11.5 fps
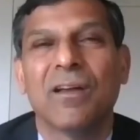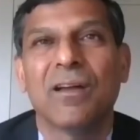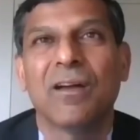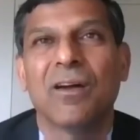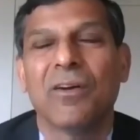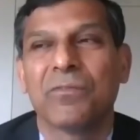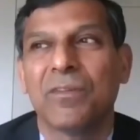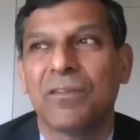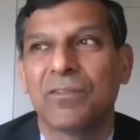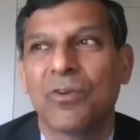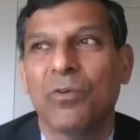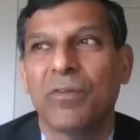
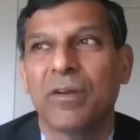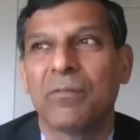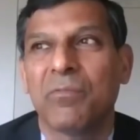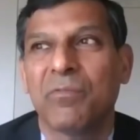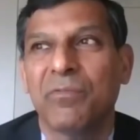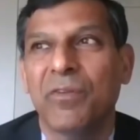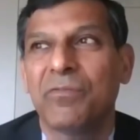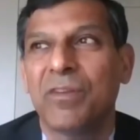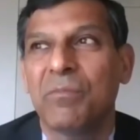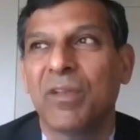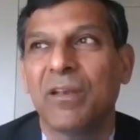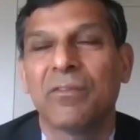COVID.
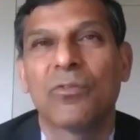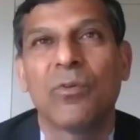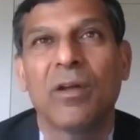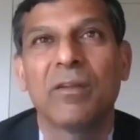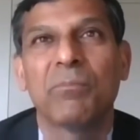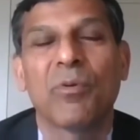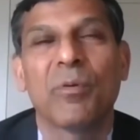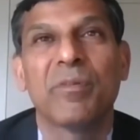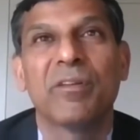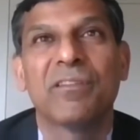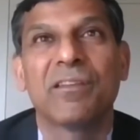50 million through unemployment,